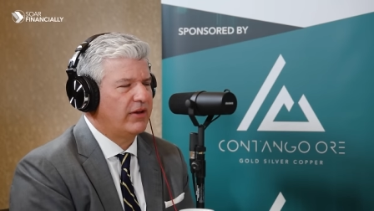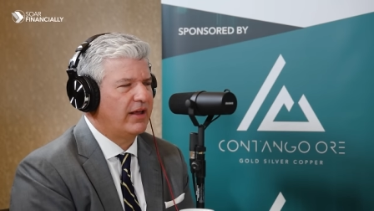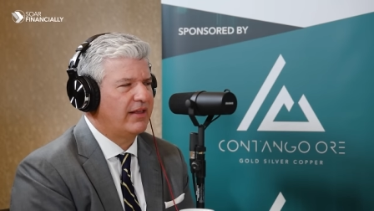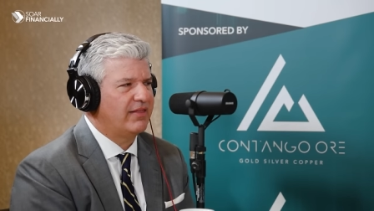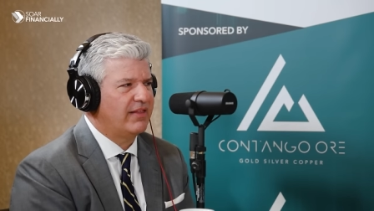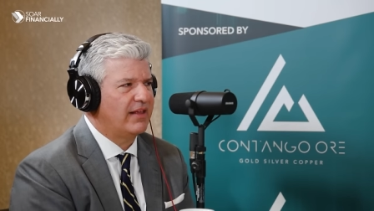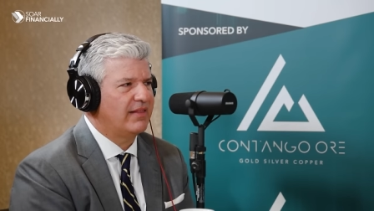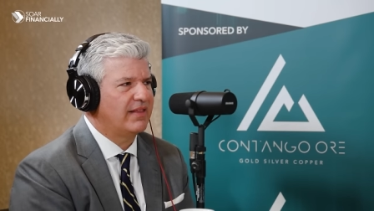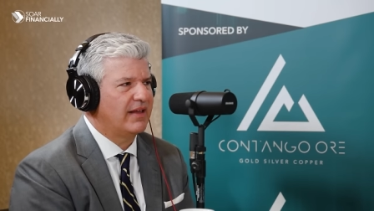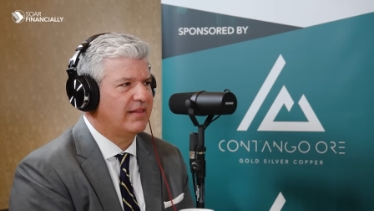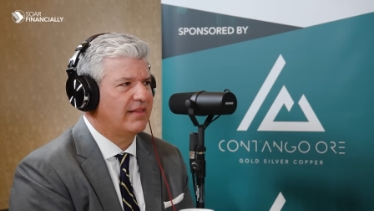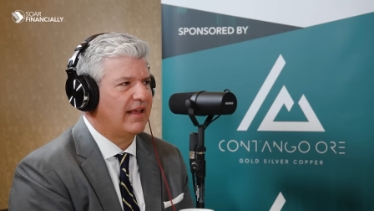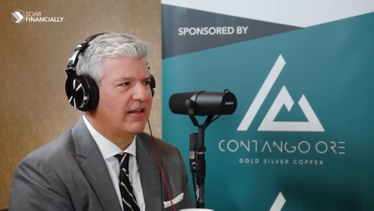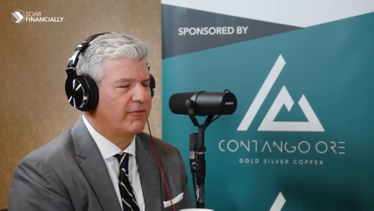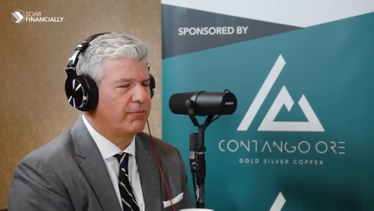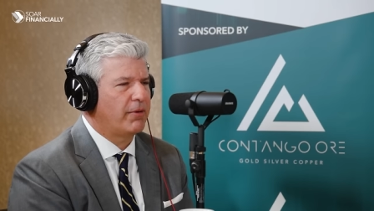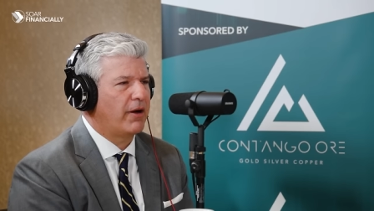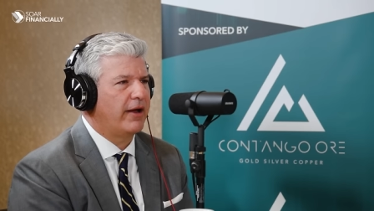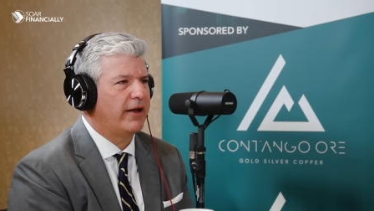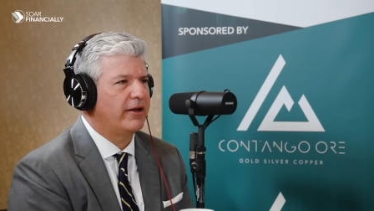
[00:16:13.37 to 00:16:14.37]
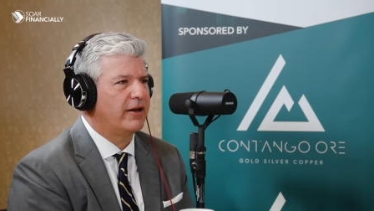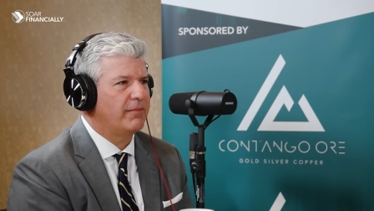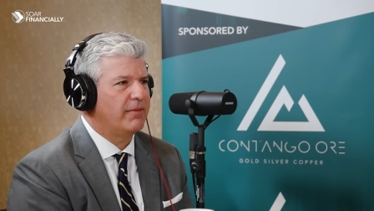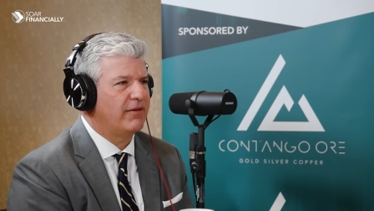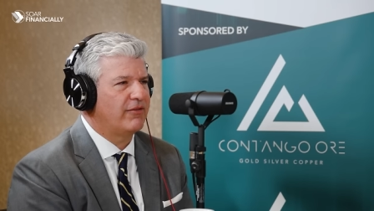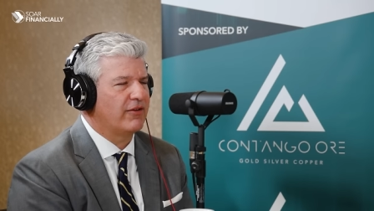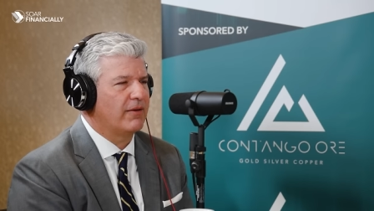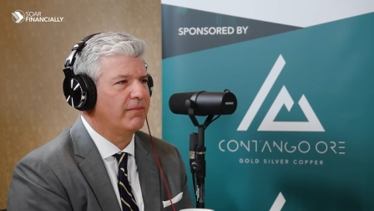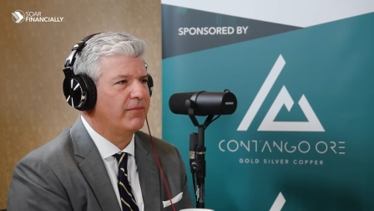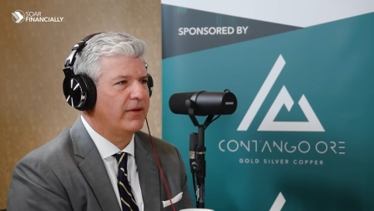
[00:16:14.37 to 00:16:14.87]
And I think that that's probably going to
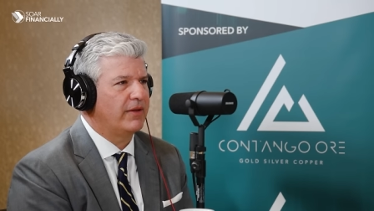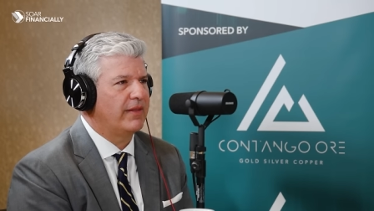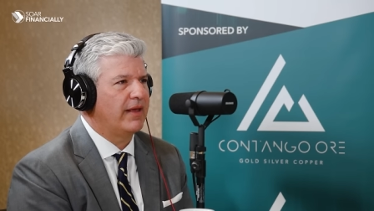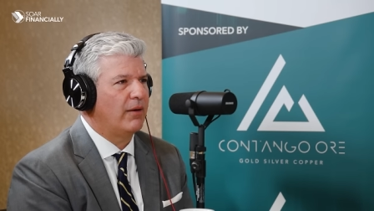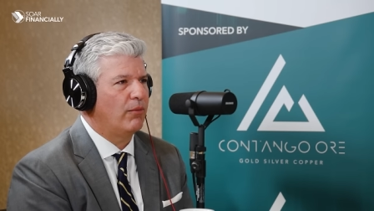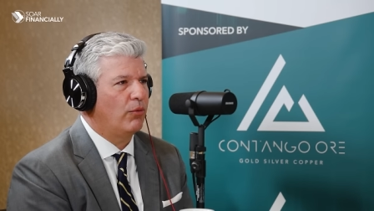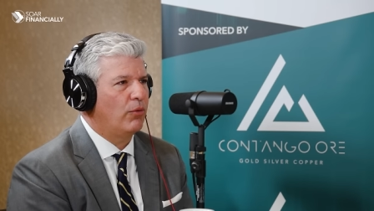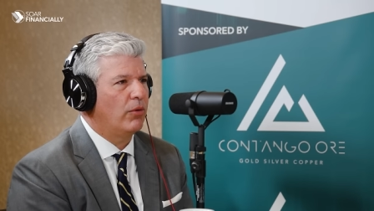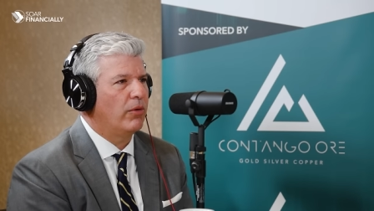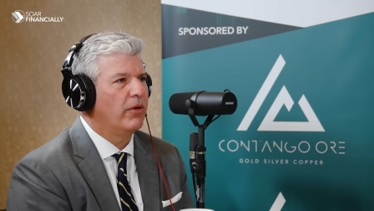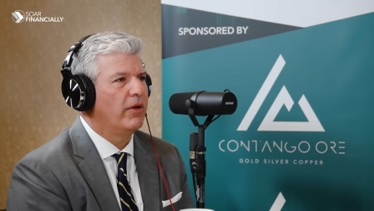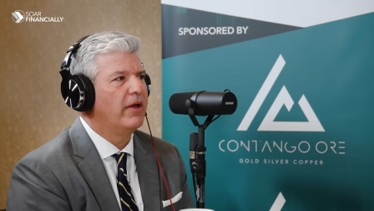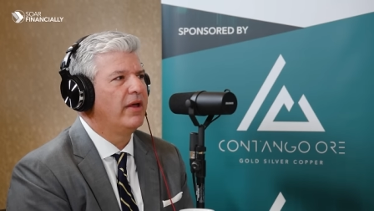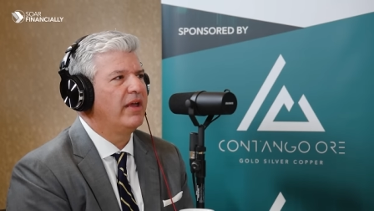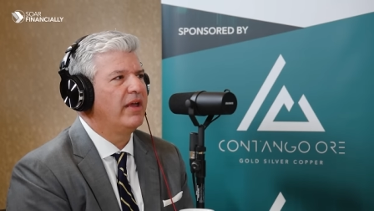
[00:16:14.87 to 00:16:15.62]
be something that we'll